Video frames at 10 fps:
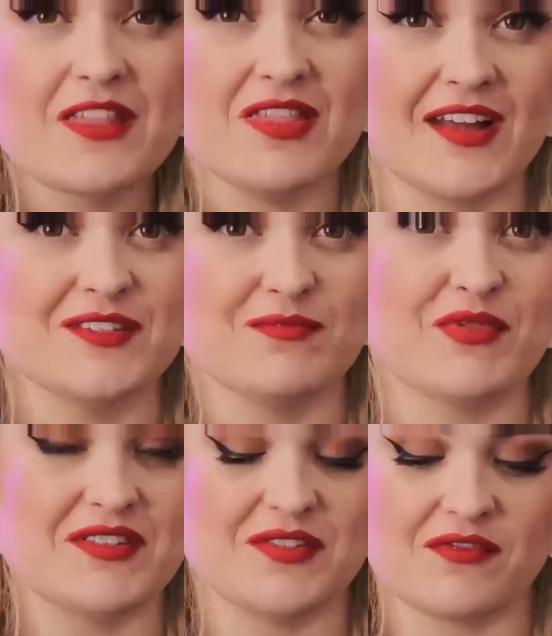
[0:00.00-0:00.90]
That's
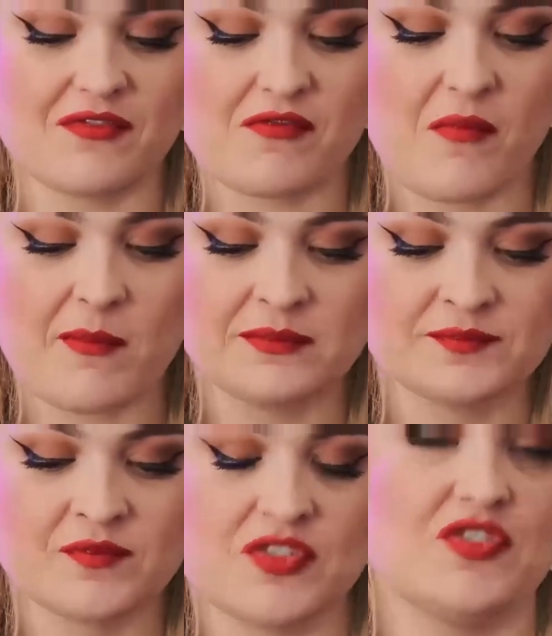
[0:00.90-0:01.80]
impressive.
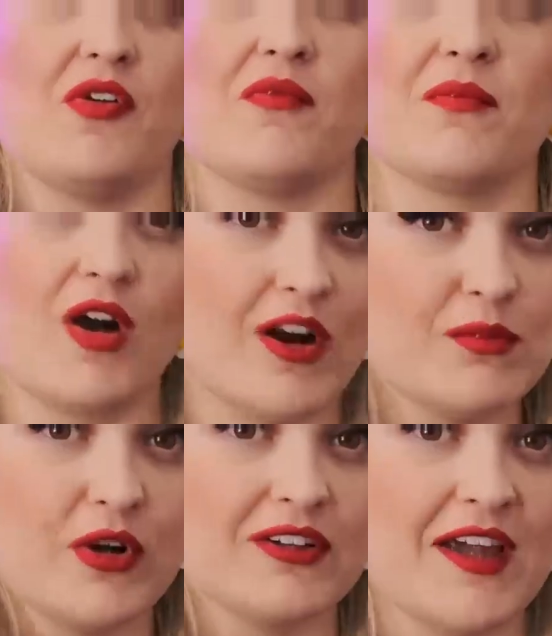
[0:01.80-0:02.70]
So,
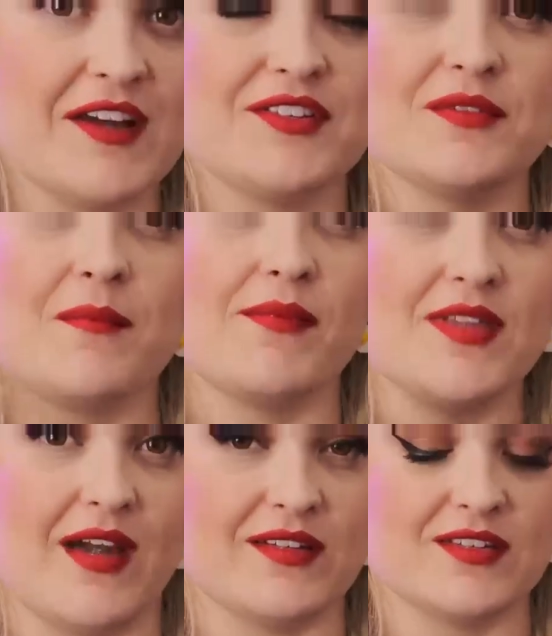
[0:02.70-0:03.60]
hard-boiled eggs,
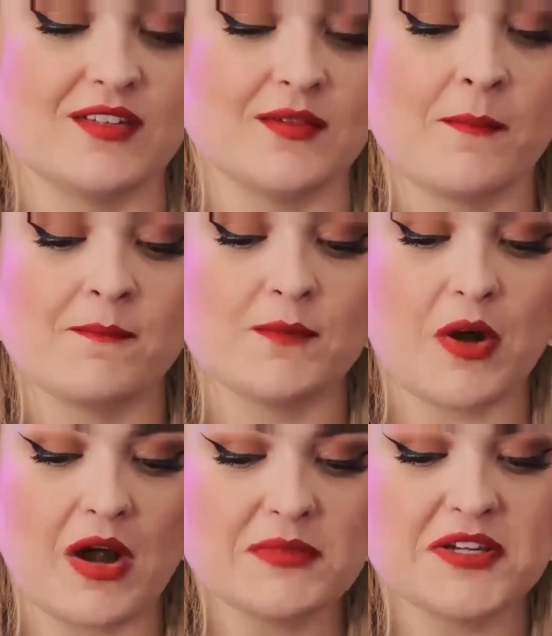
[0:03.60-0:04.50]
yes.
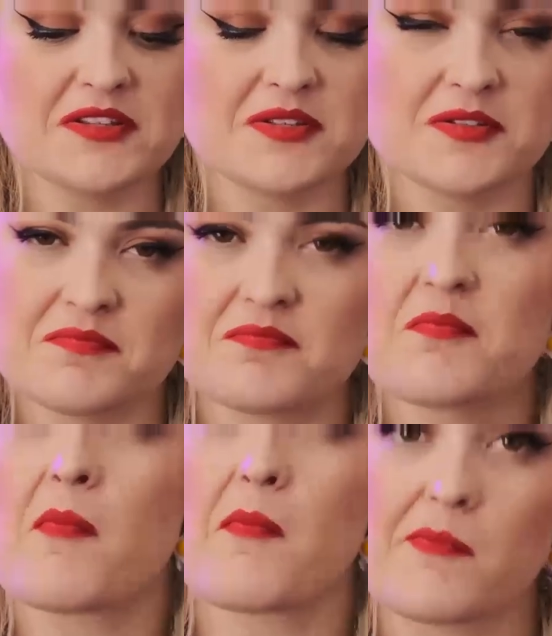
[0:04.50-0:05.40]
Omelets,
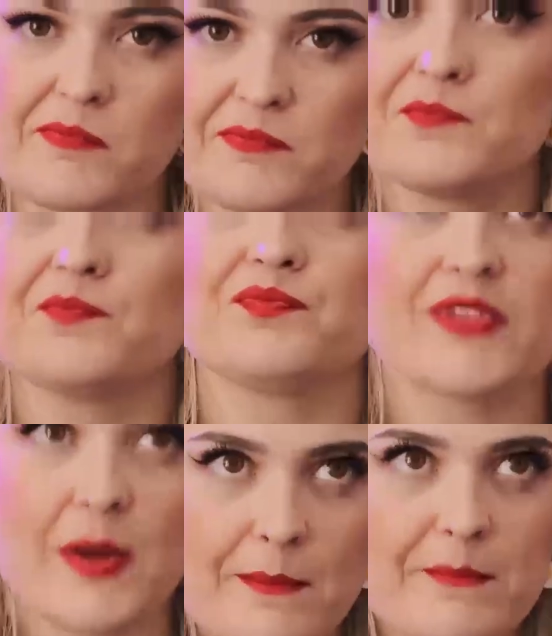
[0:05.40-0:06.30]

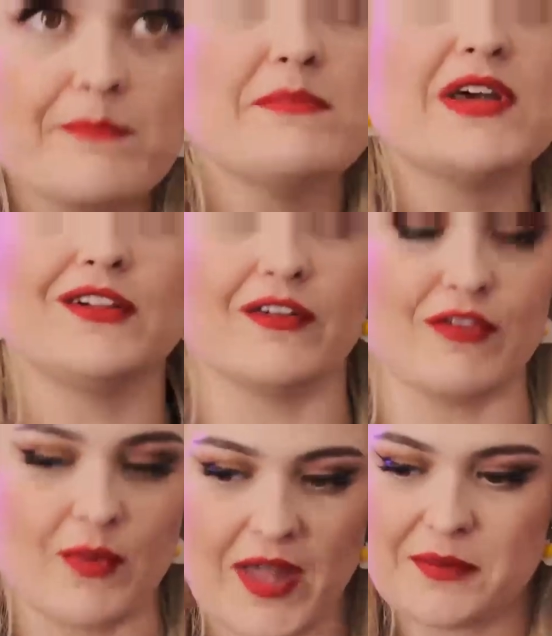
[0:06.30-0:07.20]
middle of
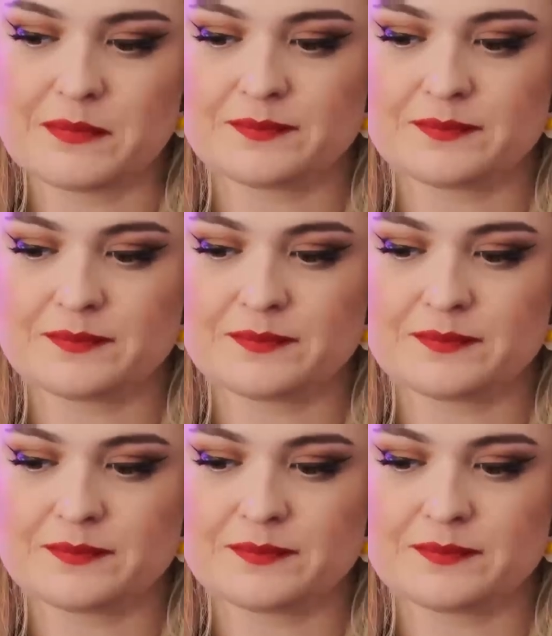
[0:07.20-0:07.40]
the way.